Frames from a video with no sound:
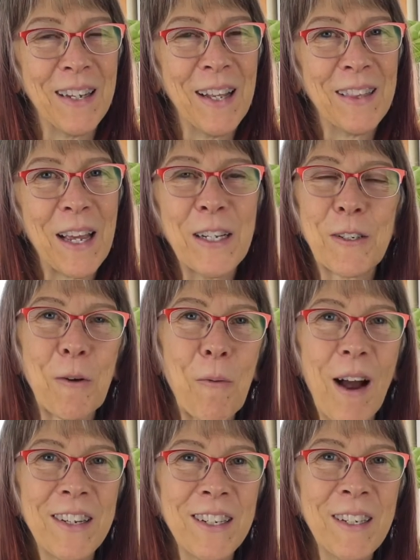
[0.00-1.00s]
Thanks for
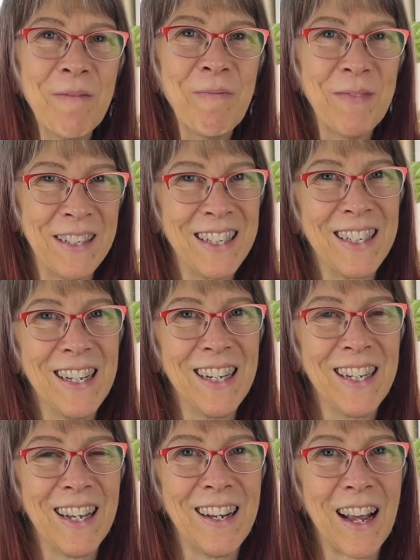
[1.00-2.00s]
watching. See you
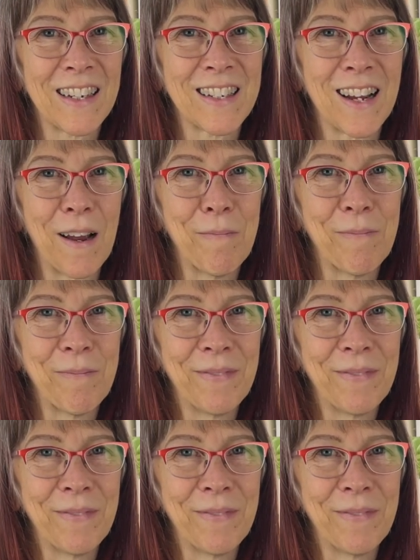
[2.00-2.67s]
again next time.